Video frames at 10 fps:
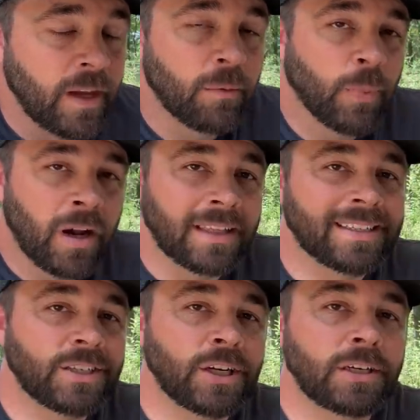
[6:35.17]
And
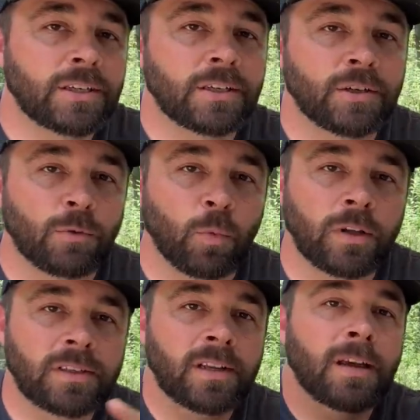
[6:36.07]
Policygenius is your
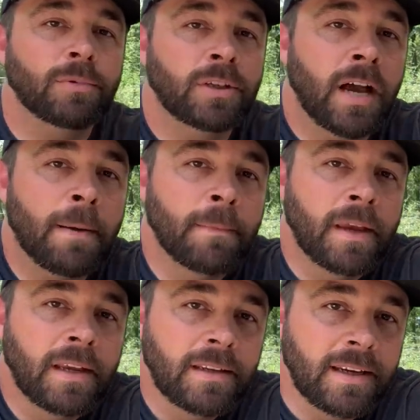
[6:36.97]
one-stop shop
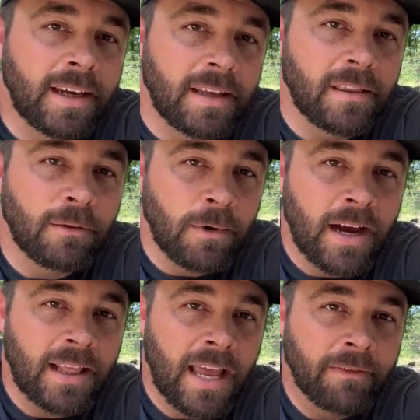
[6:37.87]
to get the
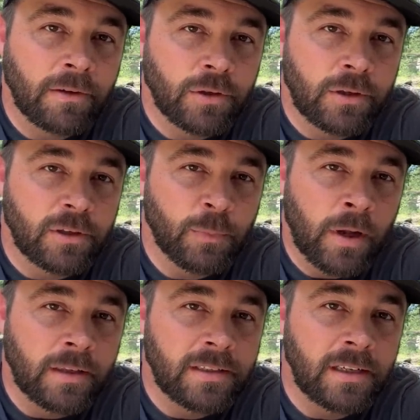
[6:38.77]
right life insurance
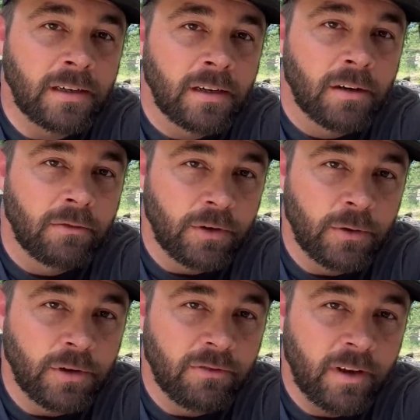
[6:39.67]
policy for
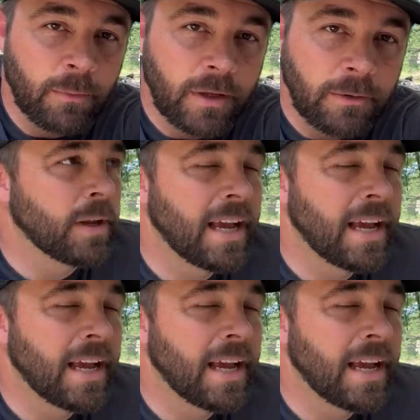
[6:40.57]
you and your family.